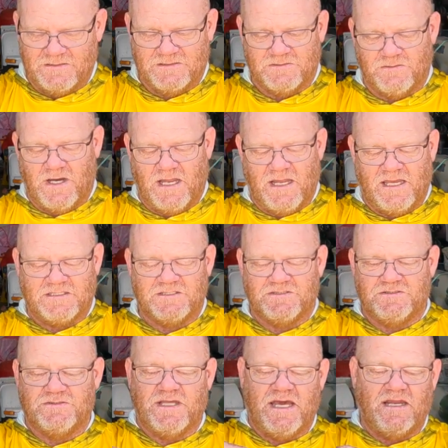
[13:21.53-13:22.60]
So I like to
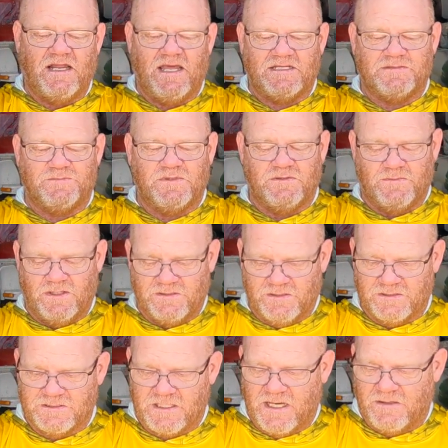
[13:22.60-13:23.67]
do that. I like to put them on
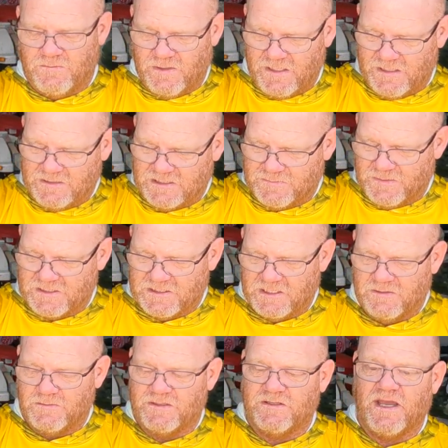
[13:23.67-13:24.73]
there sideways,
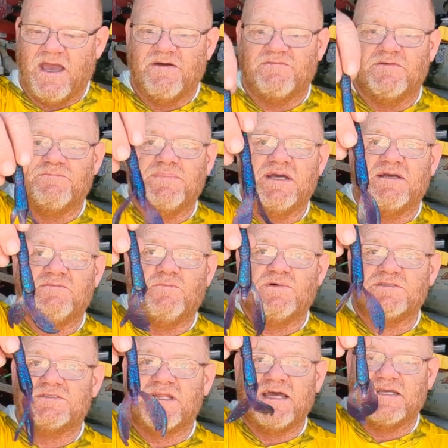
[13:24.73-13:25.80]
especially when they have the big
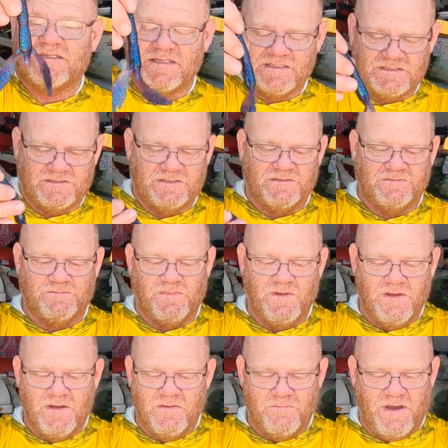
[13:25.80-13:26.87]
ones like this. The
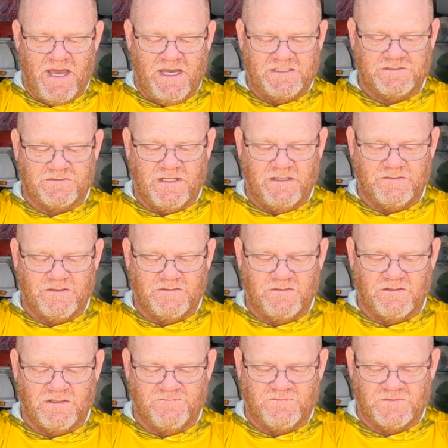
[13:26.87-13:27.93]
bass are out there
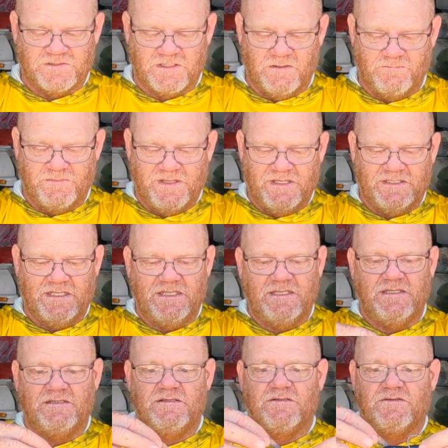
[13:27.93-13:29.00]
looking for something big to
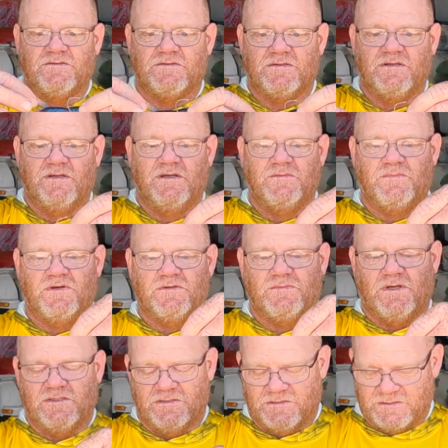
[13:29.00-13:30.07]
eat, put them
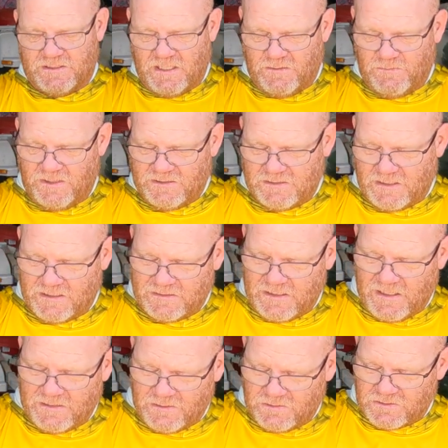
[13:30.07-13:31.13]
on there sideways like
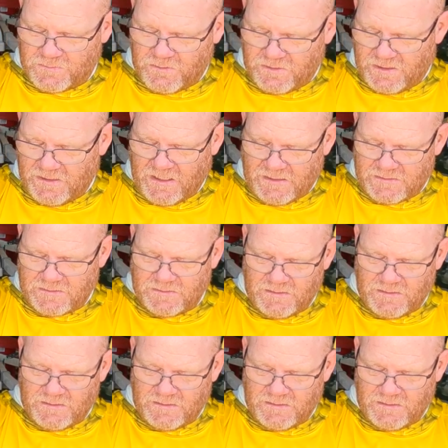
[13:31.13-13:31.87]
that. Those are pretty nice.